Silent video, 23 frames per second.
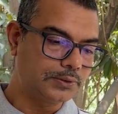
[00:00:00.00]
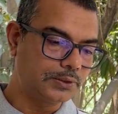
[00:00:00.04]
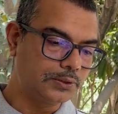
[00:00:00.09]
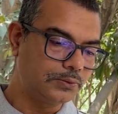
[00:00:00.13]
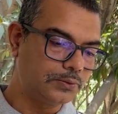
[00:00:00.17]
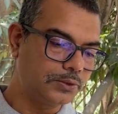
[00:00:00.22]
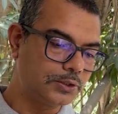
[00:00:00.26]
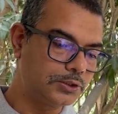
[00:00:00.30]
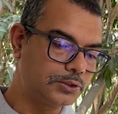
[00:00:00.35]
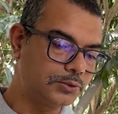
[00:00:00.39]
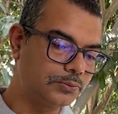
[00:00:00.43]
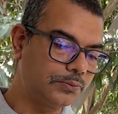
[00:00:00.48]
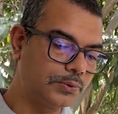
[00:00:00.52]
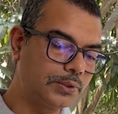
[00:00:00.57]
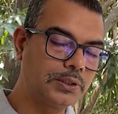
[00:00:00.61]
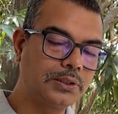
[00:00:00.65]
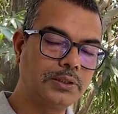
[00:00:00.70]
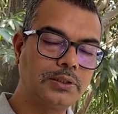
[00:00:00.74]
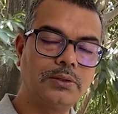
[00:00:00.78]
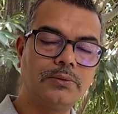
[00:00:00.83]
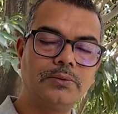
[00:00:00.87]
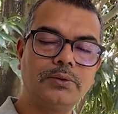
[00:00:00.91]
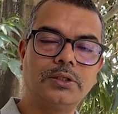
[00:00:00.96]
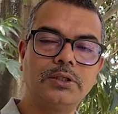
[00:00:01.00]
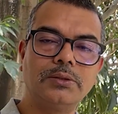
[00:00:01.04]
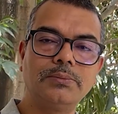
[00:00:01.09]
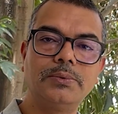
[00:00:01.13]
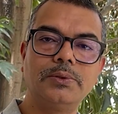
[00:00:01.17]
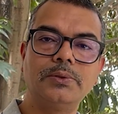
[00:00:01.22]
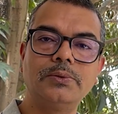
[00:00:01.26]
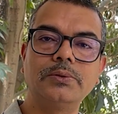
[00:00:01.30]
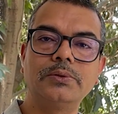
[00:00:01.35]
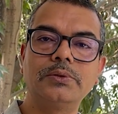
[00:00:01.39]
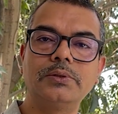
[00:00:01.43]
Afterwards, we will
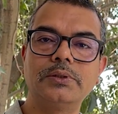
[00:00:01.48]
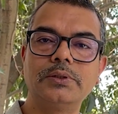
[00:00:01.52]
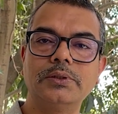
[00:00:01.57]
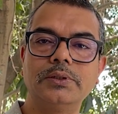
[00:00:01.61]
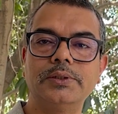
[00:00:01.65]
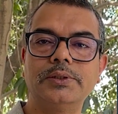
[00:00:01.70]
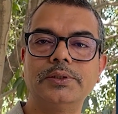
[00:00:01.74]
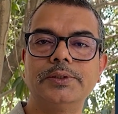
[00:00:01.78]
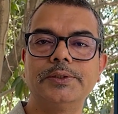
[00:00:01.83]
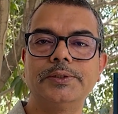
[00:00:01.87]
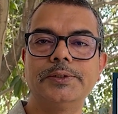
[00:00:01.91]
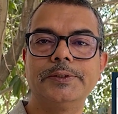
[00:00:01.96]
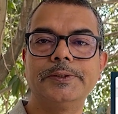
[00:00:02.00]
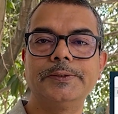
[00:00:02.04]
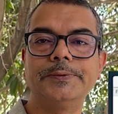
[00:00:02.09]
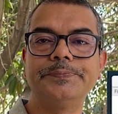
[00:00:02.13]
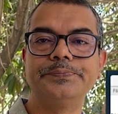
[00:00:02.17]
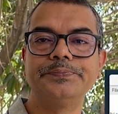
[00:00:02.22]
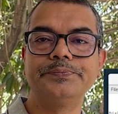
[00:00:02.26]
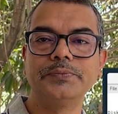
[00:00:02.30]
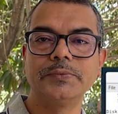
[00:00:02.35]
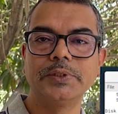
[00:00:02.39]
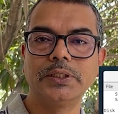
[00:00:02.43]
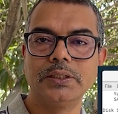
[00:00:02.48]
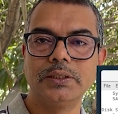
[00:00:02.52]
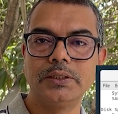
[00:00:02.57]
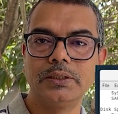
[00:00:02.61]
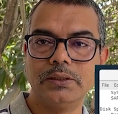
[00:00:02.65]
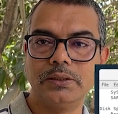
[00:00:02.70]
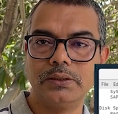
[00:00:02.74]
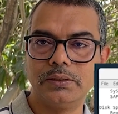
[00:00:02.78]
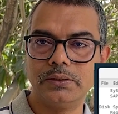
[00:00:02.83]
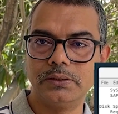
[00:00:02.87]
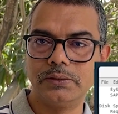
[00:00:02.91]
cover about
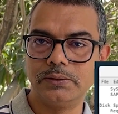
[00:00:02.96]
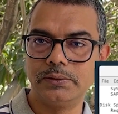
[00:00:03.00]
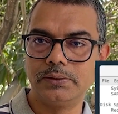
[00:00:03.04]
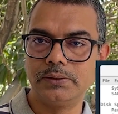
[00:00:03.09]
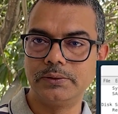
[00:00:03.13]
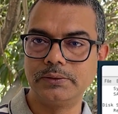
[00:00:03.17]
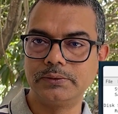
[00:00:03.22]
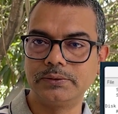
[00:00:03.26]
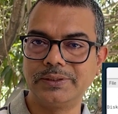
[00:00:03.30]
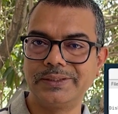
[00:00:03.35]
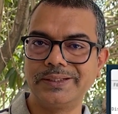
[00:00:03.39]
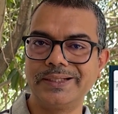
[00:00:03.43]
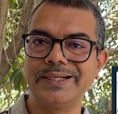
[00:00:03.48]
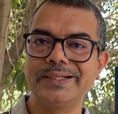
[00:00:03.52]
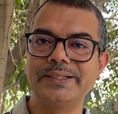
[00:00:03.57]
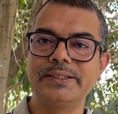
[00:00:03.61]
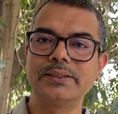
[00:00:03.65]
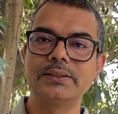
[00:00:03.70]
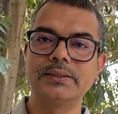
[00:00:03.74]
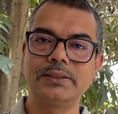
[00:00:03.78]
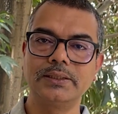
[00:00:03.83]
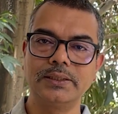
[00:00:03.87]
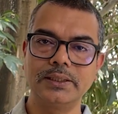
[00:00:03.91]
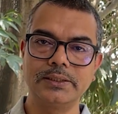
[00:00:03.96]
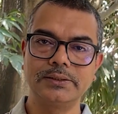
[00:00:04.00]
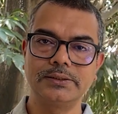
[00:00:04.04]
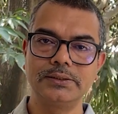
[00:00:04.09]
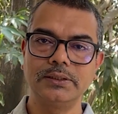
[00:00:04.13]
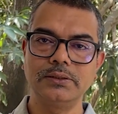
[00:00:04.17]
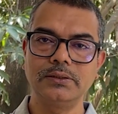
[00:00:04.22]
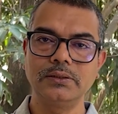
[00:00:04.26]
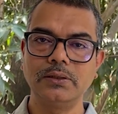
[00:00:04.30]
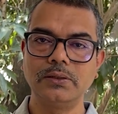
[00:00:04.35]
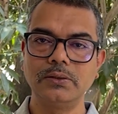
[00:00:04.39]
creating
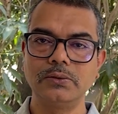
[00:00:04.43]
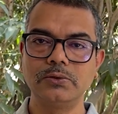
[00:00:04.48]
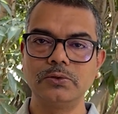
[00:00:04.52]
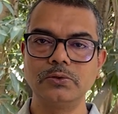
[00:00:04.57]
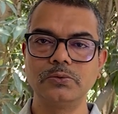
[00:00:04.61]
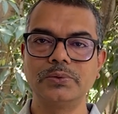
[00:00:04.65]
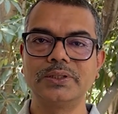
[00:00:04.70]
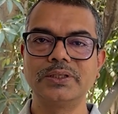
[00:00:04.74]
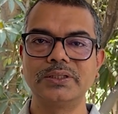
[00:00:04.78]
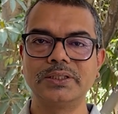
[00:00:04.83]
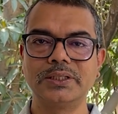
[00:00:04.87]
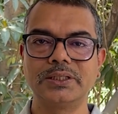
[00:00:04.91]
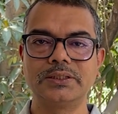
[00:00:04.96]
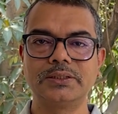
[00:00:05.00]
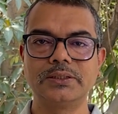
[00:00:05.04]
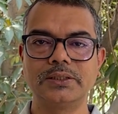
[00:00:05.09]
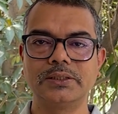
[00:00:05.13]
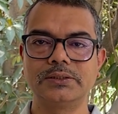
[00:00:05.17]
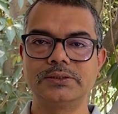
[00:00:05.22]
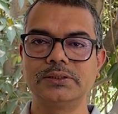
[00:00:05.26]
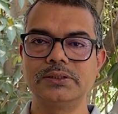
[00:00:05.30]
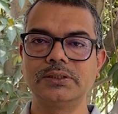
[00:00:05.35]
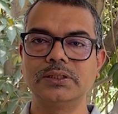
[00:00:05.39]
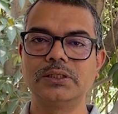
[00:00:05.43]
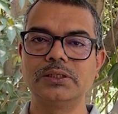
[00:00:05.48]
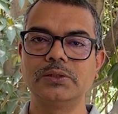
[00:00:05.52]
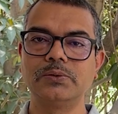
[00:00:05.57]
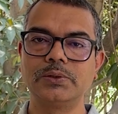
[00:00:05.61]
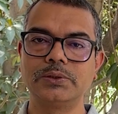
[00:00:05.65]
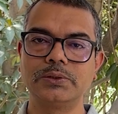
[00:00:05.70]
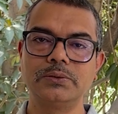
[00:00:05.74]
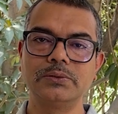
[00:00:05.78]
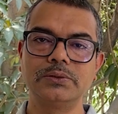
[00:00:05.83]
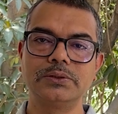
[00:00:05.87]
connection, how do we create
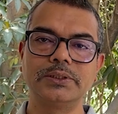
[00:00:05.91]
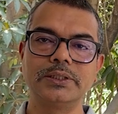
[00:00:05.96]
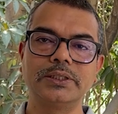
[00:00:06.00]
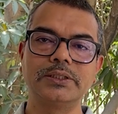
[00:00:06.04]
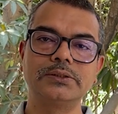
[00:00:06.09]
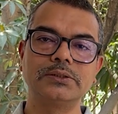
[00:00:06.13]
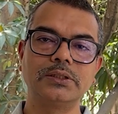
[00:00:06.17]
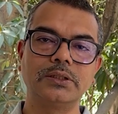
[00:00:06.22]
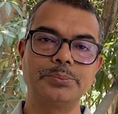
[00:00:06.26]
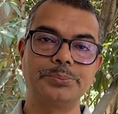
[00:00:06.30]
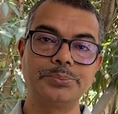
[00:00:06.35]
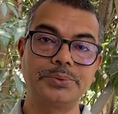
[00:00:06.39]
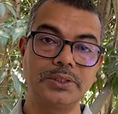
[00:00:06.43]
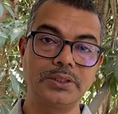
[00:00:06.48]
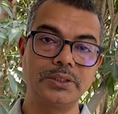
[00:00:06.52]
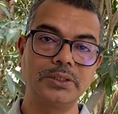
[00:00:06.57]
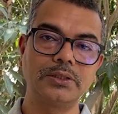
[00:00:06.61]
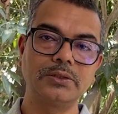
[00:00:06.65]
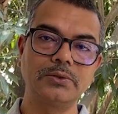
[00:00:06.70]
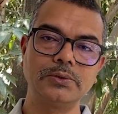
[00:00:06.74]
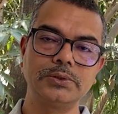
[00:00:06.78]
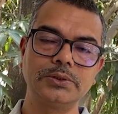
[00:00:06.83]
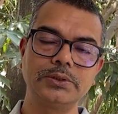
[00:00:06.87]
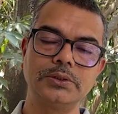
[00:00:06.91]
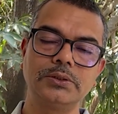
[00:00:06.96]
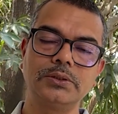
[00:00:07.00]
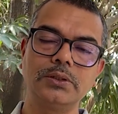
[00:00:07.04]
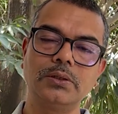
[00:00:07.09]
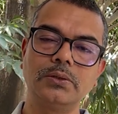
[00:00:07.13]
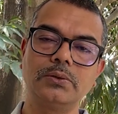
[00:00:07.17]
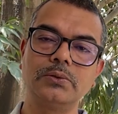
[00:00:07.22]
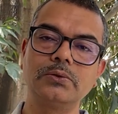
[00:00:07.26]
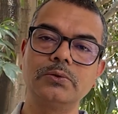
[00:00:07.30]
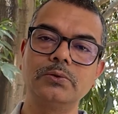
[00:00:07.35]
connection, and what all things are
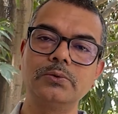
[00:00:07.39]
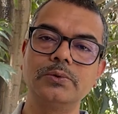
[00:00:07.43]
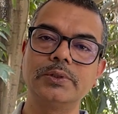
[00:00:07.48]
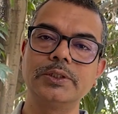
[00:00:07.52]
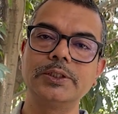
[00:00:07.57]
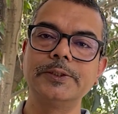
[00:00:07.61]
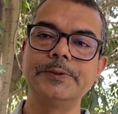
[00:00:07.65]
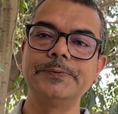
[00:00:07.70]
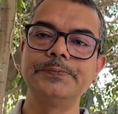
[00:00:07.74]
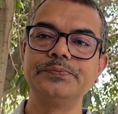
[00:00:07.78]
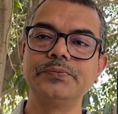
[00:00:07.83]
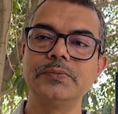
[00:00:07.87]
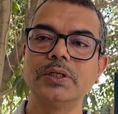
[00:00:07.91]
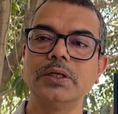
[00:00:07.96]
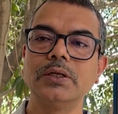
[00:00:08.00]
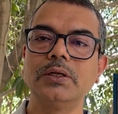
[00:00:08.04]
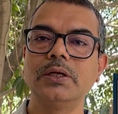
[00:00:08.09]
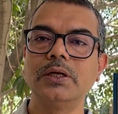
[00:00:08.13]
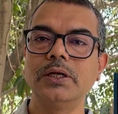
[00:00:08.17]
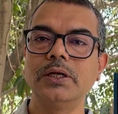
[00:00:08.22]
prerequisite, how do we